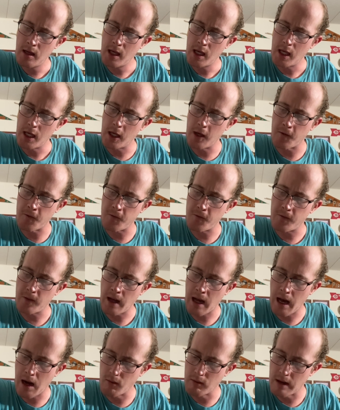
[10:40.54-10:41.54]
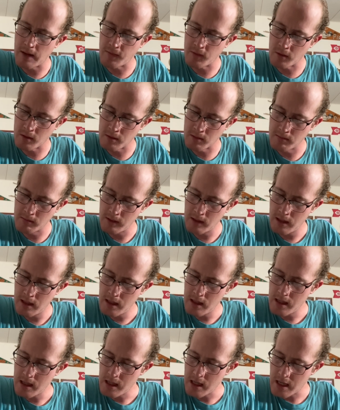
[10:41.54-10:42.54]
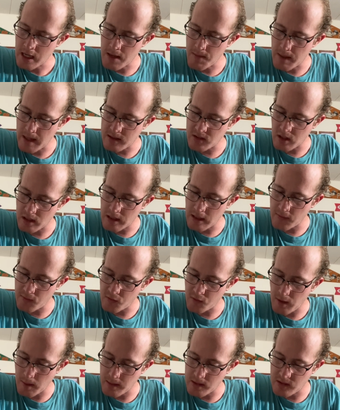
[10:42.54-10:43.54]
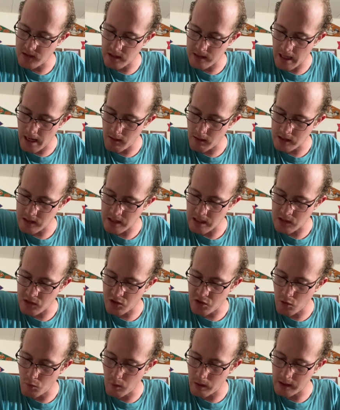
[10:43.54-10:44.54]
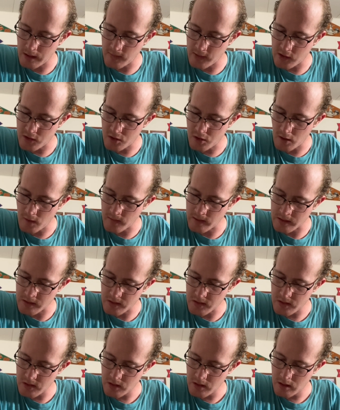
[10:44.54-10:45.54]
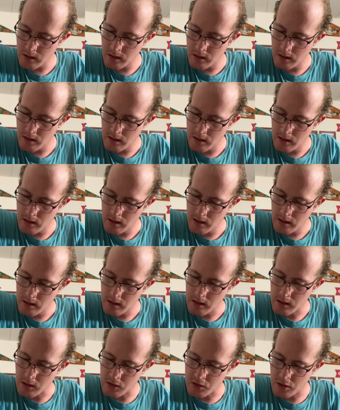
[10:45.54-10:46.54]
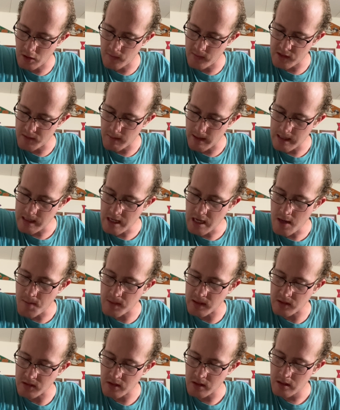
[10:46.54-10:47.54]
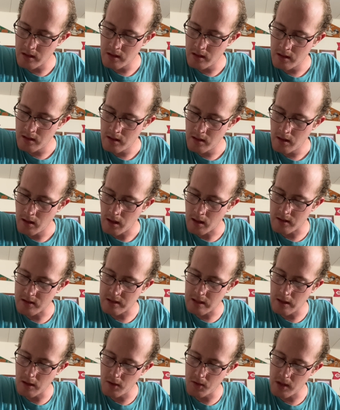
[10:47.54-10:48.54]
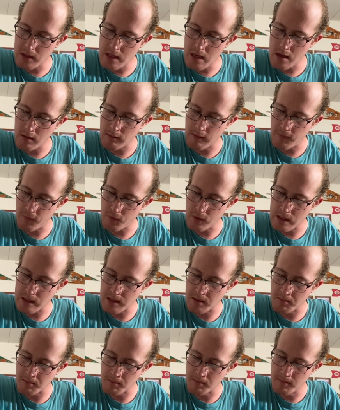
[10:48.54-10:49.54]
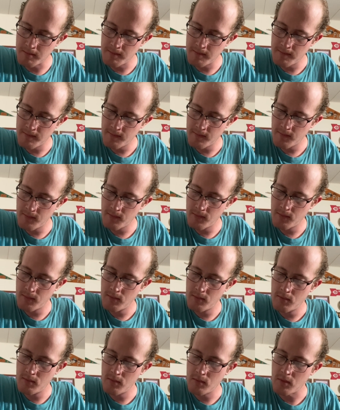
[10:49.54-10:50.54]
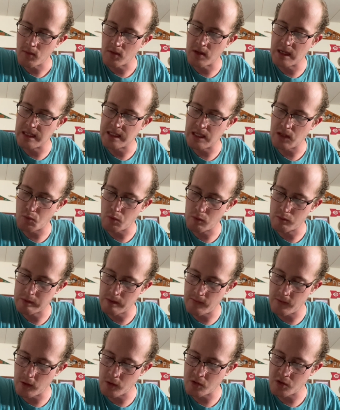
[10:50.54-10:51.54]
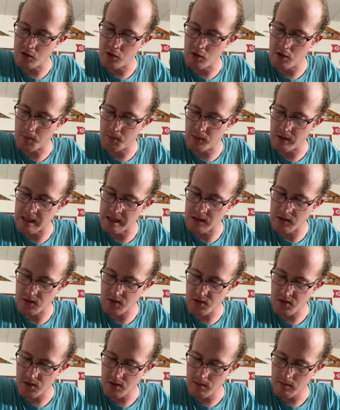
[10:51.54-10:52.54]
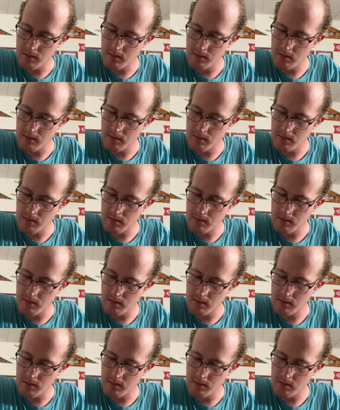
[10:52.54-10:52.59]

If, however, he makes a gift from his inheritance to one of his servants, the servant may keep it until the year of freedom. Then it will revert to the prince.